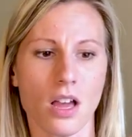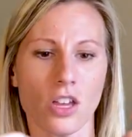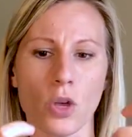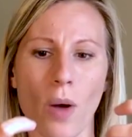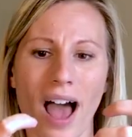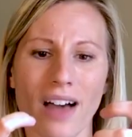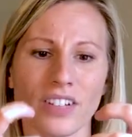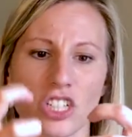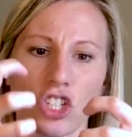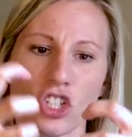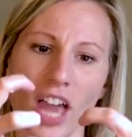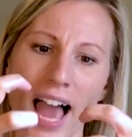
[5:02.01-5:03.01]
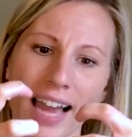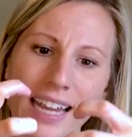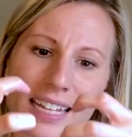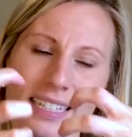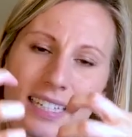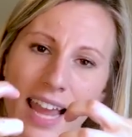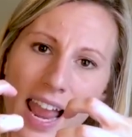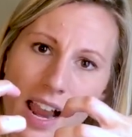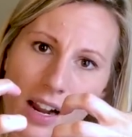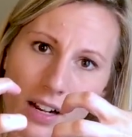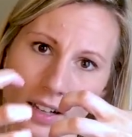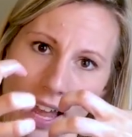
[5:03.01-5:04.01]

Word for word: you have a jagged tear